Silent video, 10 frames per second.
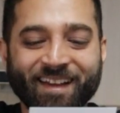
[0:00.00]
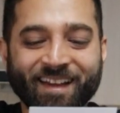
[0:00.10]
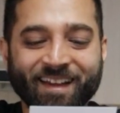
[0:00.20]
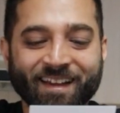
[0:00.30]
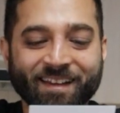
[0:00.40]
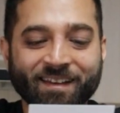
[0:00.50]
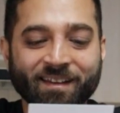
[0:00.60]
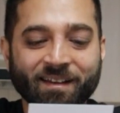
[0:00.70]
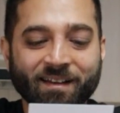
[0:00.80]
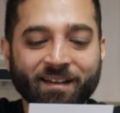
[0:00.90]
And
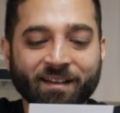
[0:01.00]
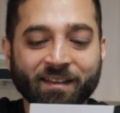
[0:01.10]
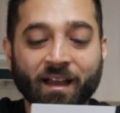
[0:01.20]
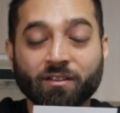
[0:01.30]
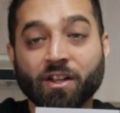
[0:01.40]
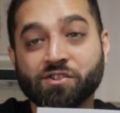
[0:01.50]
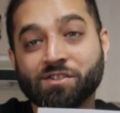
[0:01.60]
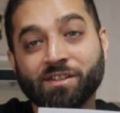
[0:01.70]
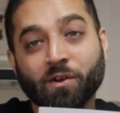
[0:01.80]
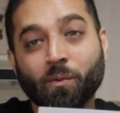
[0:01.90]
yeah,
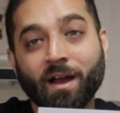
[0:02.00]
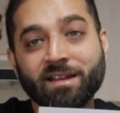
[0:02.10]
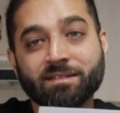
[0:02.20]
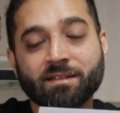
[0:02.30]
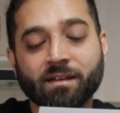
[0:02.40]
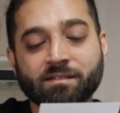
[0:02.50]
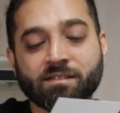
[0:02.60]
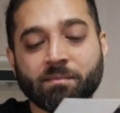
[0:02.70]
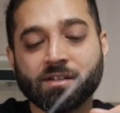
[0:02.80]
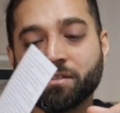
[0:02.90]
logistic wise, as
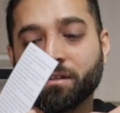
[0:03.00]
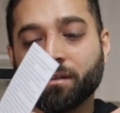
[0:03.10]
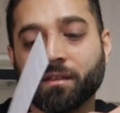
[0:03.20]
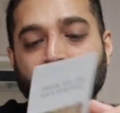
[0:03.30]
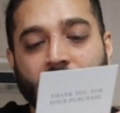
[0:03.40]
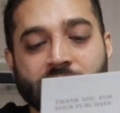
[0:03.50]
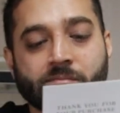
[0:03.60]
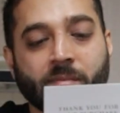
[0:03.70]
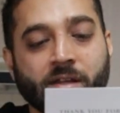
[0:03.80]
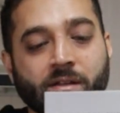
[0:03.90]
it's mentioned in the thing, I'll
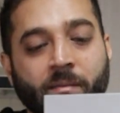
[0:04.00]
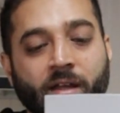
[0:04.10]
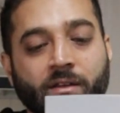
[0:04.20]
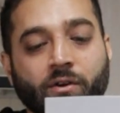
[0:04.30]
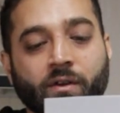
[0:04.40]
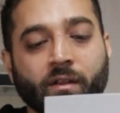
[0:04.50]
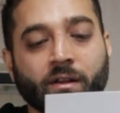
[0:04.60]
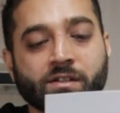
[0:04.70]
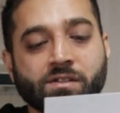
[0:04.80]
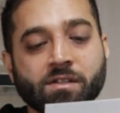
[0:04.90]
just make a note of the
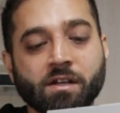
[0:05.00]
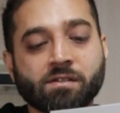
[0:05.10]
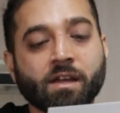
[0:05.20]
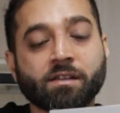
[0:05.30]
logistics.